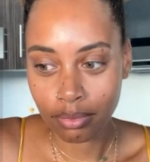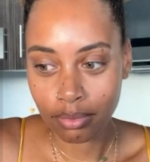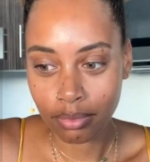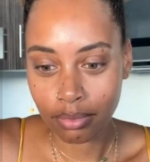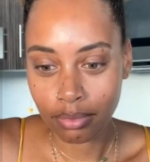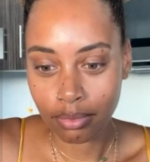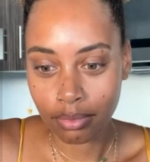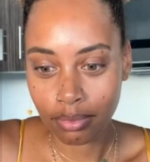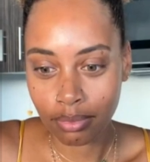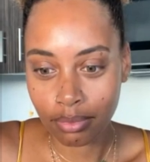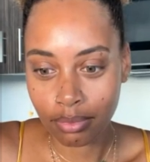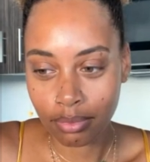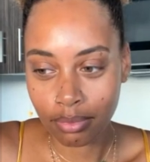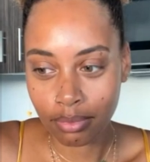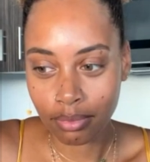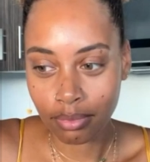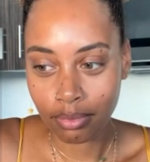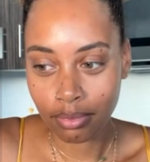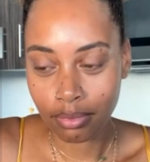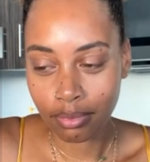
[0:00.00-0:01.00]

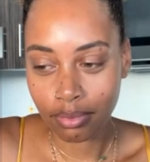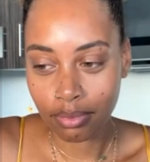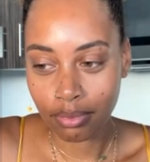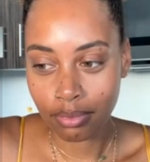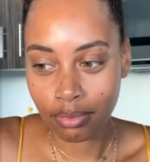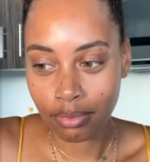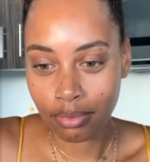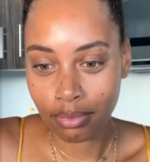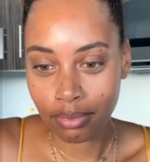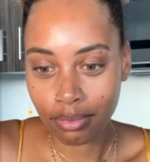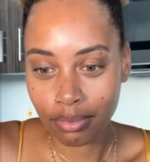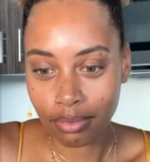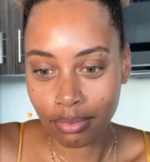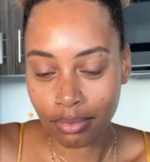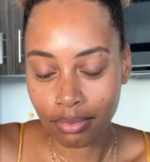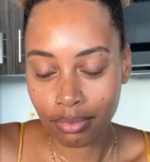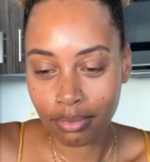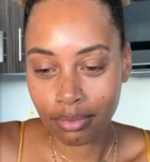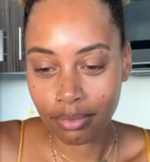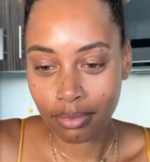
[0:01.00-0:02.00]

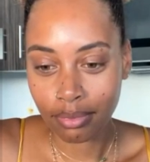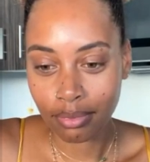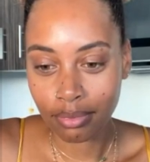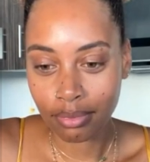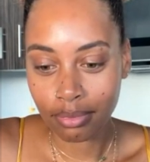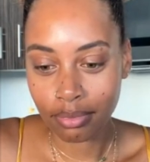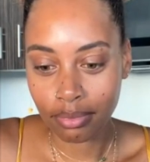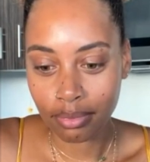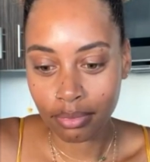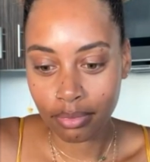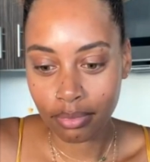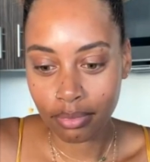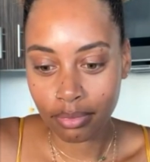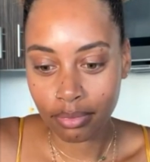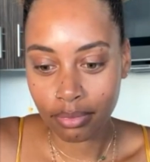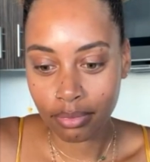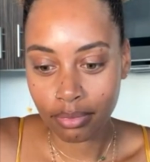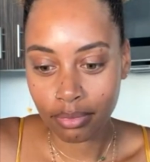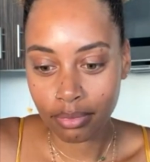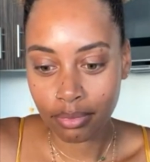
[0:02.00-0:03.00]

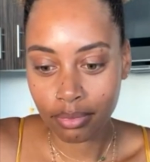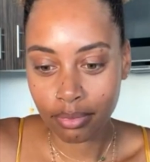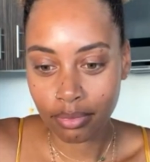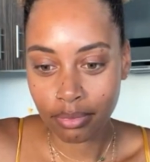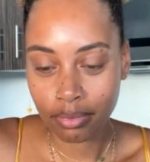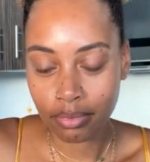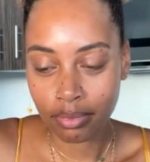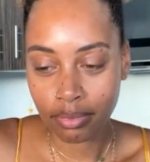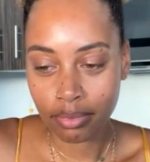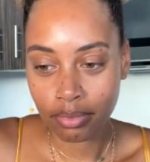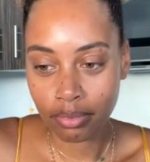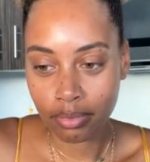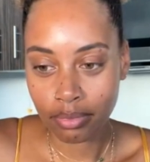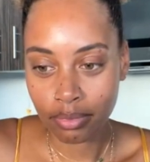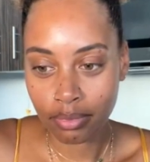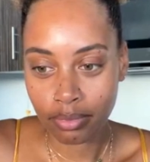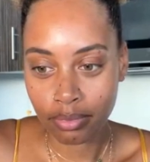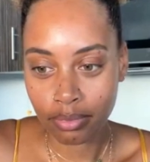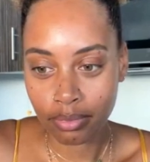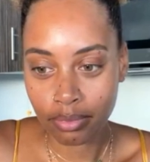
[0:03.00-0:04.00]

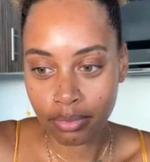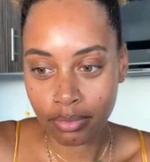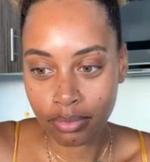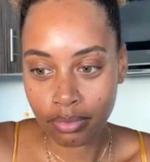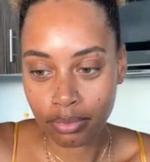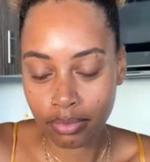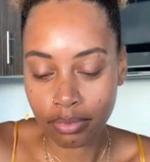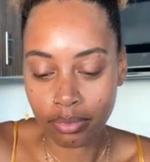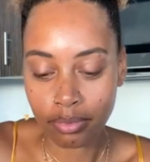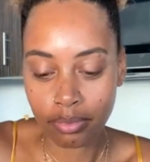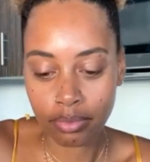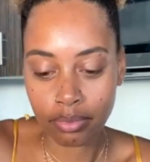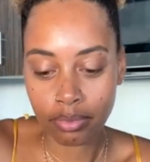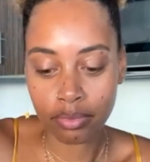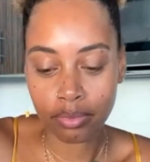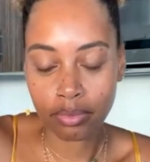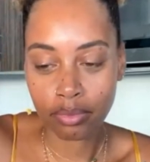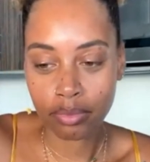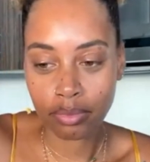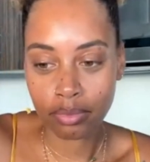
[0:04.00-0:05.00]

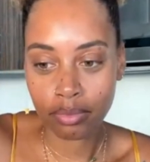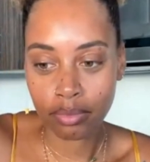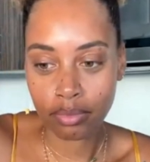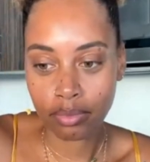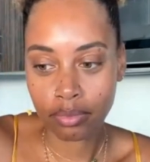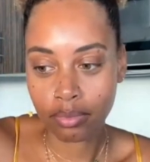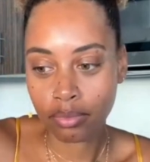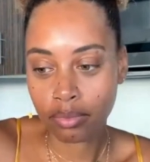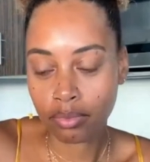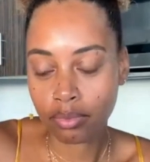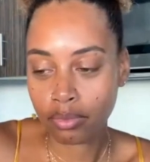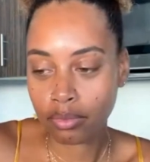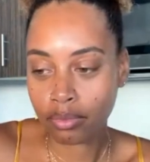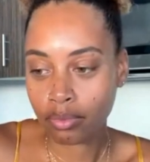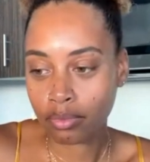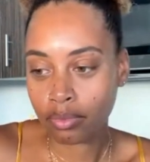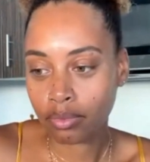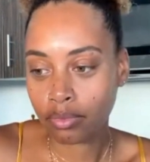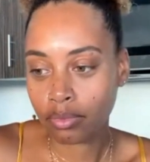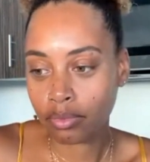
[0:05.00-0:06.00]

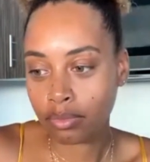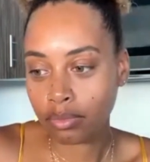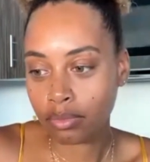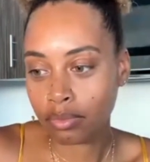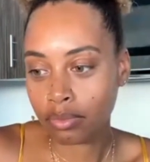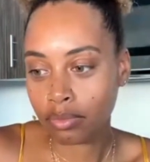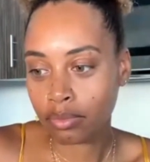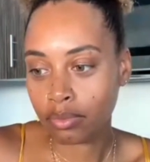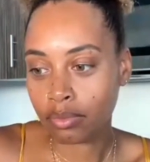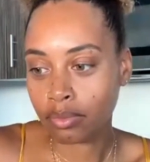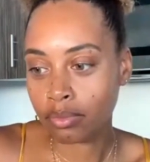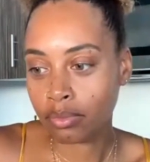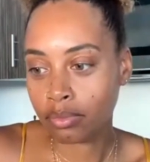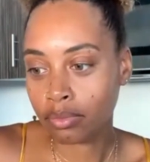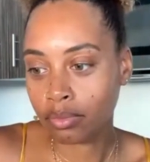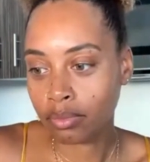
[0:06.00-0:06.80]
No words are spoken by the person on screen.